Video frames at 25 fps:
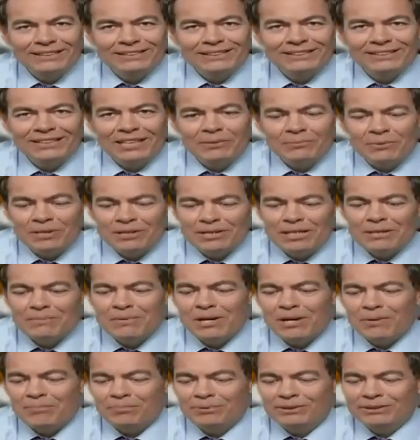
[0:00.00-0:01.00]
you'd like to send me an
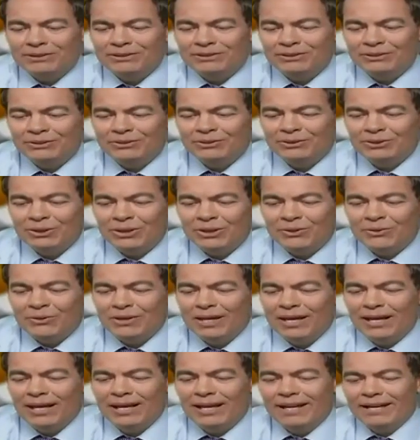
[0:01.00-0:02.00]
email, please do
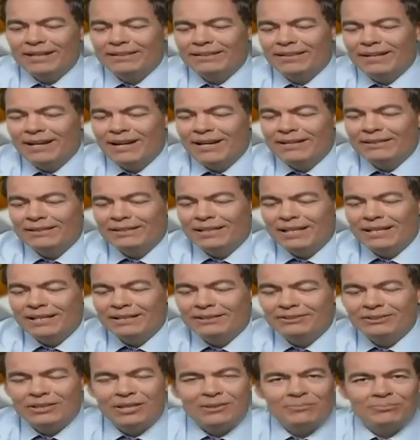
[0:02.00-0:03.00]
so at
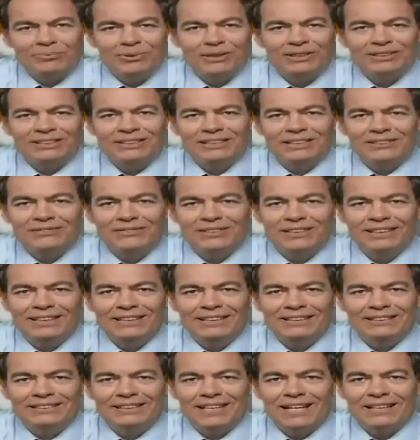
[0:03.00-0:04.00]

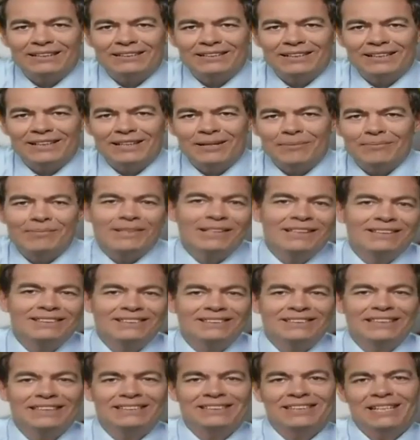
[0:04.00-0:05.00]
ontheedge@presstv.com.
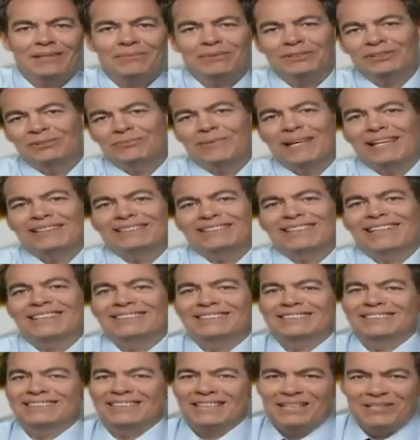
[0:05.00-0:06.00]
Until next time, this is Max
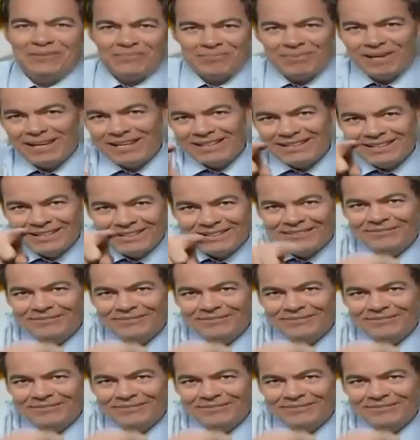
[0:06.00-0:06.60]
Keiser saying bye,